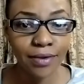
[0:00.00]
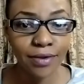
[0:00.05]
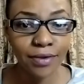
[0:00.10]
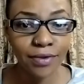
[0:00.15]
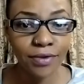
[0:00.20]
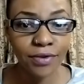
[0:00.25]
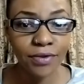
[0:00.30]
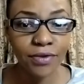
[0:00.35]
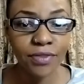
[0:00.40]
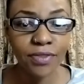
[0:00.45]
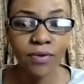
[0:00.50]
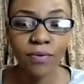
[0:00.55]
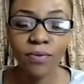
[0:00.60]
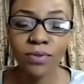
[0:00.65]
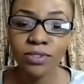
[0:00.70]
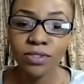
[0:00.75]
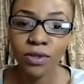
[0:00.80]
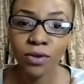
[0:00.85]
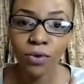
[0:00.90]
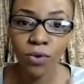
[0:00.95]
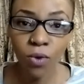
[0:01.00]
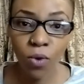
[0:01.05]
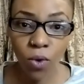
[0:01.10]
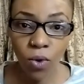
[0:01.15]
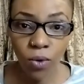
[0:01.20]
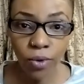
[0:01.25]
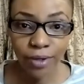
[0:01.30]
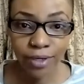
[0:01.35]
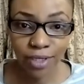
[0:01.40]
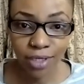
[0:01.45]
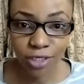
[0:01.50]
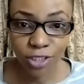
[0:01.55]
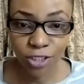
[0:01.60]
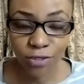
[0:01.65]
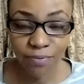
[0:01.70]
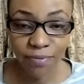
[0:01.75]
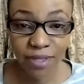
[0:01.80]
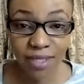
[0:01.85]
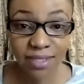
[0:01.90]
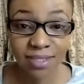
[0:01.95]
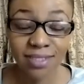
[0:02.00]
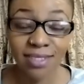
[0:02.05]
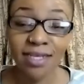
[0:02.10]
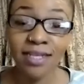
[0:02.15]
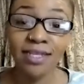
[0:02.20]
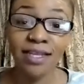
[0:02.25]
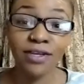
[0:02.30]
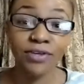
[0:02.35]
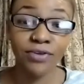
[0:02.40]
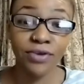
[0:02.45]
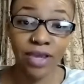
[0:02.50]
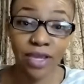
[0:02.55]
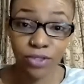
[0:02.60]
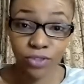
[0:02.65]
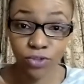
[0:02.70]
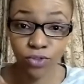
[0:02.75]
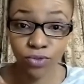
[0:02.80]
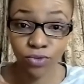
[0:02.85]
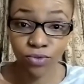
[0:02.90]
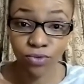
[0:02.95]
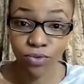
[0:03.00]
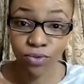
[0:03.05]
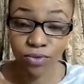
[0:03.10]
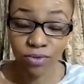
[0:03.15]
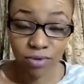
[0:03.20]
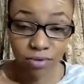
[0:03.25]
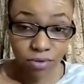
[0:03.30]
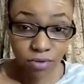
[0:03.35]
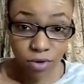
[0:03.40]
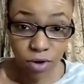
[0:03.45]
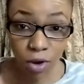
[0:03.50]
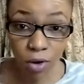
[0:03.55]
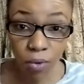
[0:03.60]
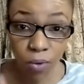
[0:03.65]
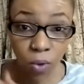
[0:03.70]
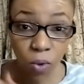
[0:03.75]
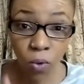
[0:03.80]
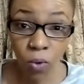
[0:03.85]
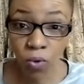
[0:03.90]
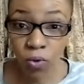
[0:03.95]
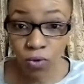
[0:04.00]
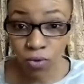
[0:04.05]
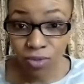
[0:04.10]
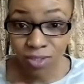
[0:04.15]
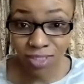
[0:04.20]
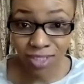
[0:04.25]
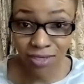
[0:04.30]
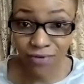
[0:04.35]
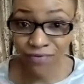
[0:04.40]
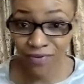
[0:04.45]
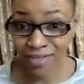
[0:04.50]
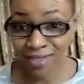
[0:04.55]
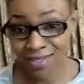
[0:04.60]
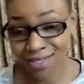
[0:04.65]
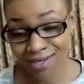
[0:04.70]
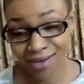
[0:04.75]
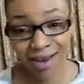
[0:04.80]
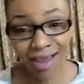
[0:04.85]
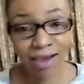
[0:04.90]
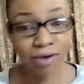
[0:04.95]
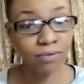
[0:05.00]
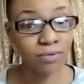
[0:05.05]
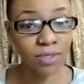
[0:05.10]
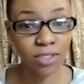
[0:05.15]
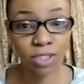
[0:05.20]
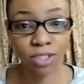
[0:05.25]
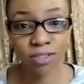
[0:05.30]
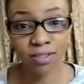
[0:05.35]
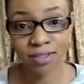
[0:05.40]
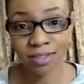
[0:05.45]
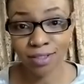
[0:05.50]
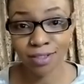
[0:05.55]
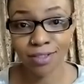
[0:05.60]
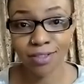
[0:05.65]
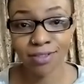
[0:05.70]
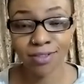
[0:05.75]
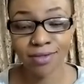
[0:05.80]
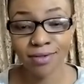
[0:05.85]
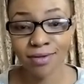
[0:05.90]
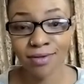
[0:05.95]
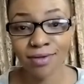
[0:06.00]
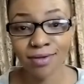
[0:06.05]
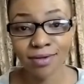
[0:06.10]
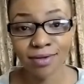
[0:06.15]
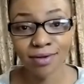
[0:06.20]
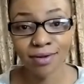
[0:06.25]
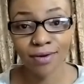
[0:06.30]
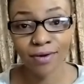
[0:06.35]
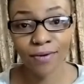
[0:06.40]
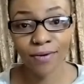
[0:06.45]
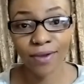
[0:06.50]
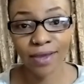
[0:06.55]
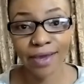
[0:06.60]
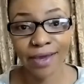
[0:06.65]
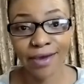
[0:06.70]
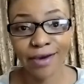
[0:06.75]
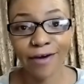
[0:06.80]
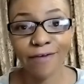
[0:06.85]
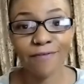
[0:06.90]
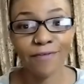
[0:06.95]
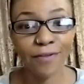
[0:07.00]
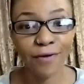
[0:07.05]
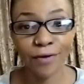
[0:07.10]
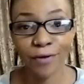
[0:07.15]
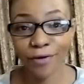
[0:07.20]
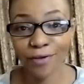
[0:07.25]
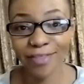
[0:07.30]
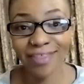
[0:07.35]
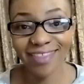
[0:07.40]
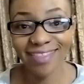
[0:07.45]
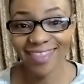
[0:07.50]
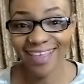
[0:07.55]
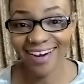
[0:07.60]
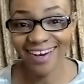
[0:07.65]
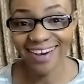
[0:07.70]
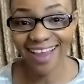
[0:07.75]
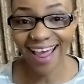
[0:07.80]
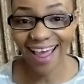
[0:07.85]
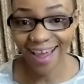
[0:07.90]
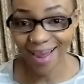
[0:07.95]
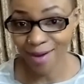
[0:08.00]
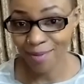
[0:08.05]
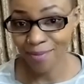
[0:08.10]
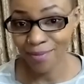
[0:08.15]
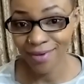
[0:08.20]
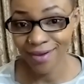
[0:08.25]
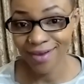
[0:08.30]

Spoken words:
there was a law in Egypt that said that you had to know all 70 languages, okay, of the earth at that time.